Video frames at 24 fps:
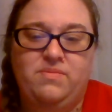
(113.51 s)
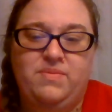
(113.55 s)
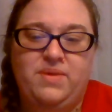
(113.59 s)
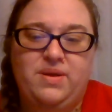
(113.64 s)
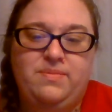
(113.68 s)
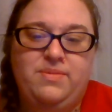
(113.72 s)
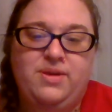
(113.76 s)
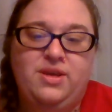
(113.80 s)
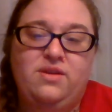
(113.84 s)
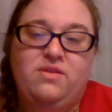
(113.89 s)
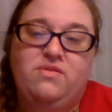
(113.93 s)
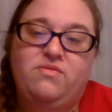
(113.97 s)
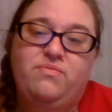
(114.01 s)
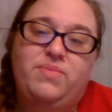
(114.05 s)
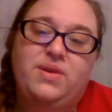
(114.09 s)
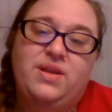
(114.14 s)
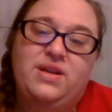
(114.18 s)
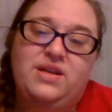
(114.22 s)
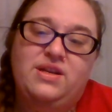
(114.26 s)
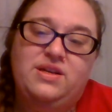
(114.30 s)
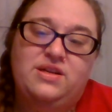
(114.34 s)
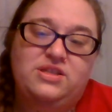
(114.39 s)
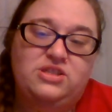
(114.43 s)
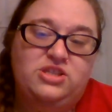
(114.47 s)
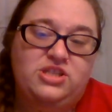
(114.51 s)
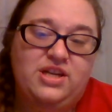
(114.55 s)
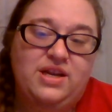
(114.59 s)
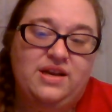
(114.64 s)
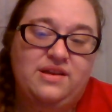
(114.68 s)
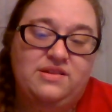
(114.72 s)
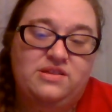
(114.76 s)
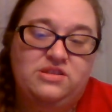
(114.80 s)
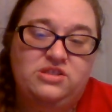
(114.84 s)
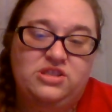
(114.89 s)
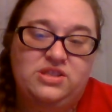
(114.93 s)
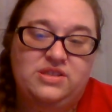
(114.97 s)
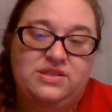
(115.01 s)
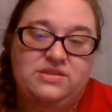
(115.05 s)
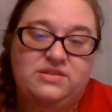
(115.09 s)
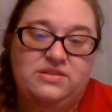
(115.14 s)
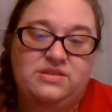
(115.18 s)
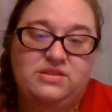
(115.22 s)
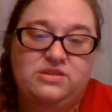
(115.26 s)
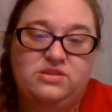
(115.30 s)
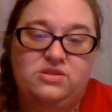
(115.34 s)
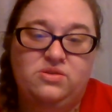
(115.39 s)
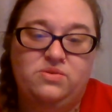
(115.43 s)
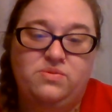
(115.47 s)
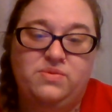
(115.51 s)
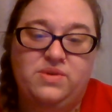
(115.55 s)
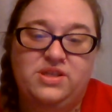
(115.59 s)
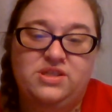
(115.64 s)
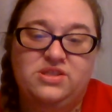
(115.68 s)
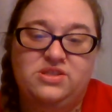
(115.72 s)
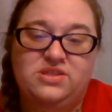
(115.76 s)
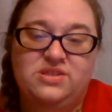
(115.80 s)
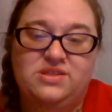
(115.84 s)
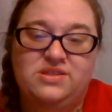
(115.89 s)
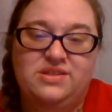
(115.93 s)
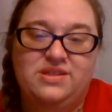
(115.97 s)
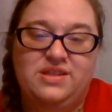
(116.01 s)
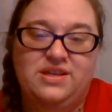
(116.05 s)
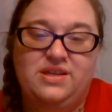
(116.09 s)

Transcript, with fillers: maybe you've been in a challenging situation